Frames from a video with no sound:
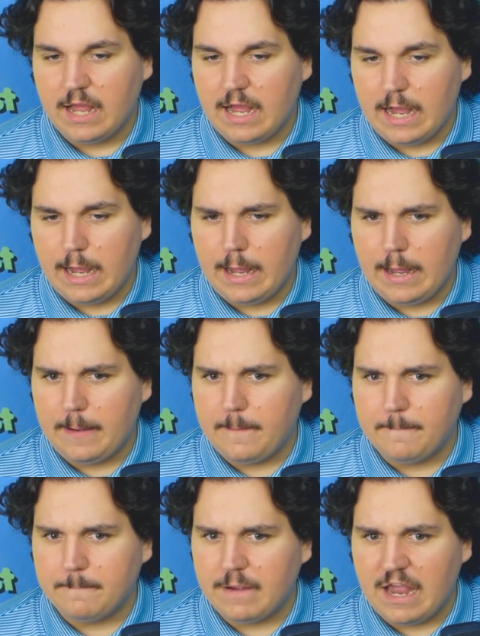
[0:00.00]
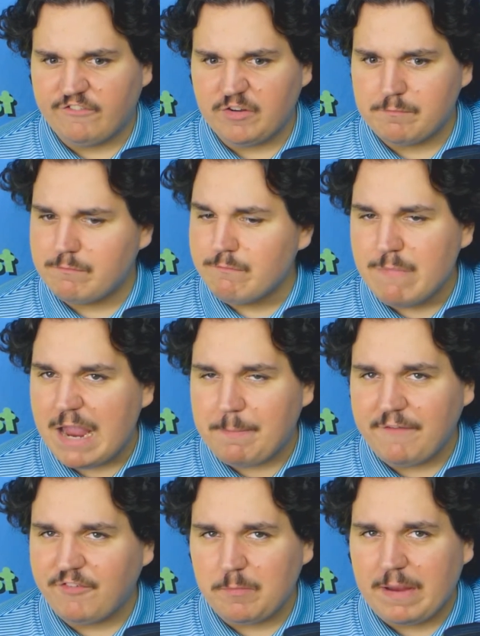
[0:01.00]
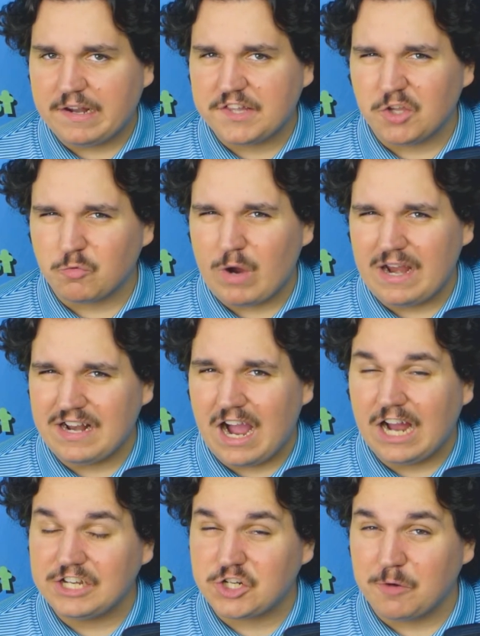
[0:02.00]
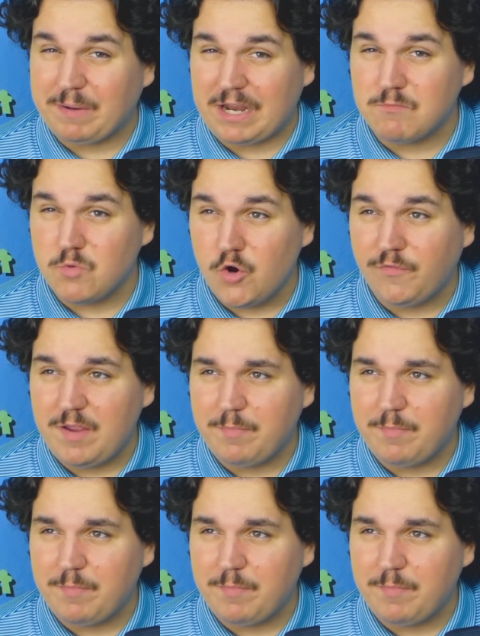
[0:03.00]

Maybe if he makes the right Oscar bait movie,